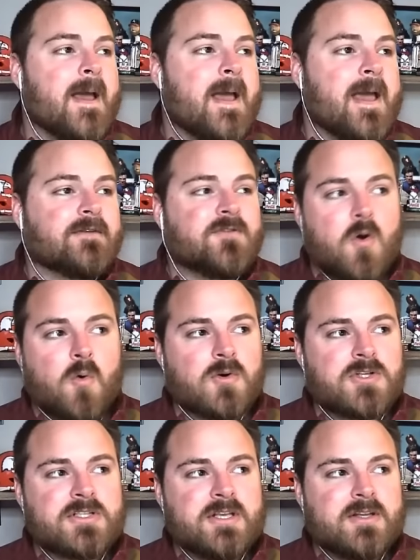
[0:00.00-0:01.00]
And, of
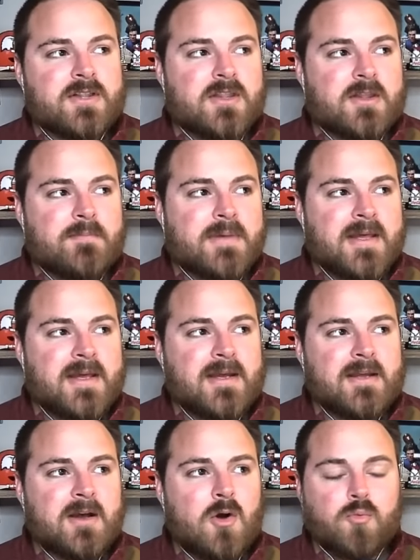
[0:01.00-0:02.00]
course, the
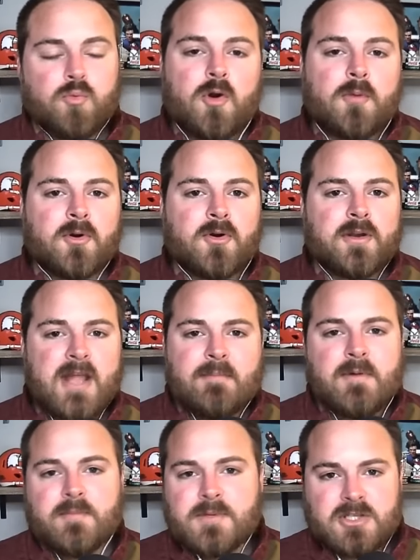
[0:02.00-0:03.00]
big rumored
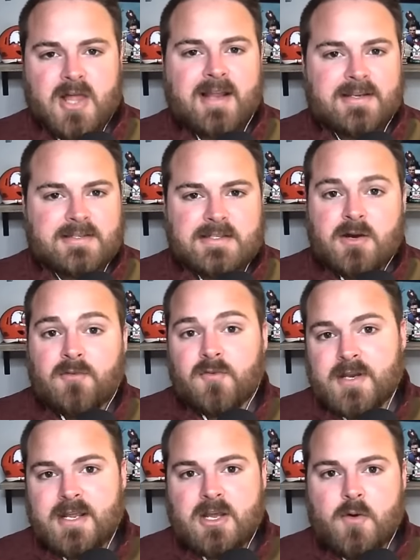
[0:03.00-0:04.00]
name, image, likeness deal
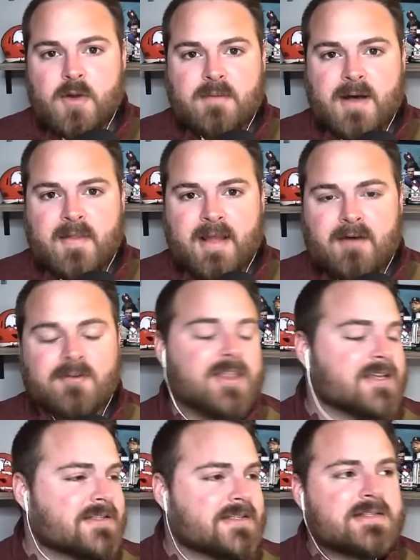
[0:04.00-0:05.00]
for Nico Iamaliava.
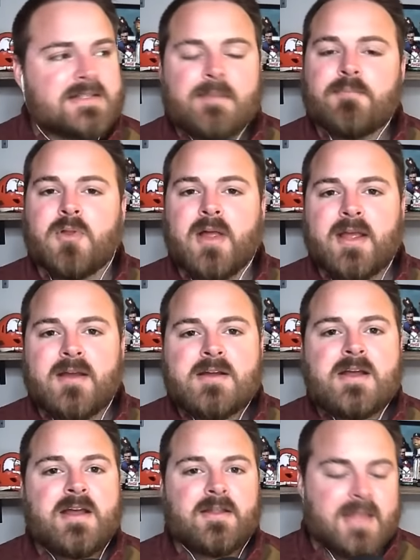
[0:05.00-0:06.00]
This is simply
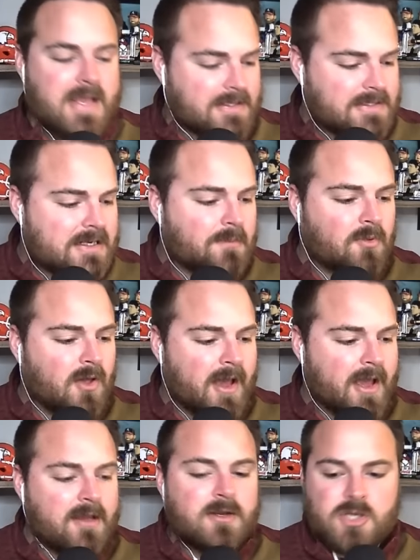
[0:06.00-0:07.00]
the
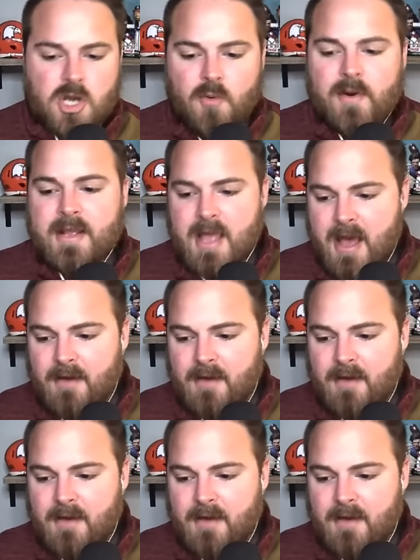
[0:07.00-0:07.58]
NCAA going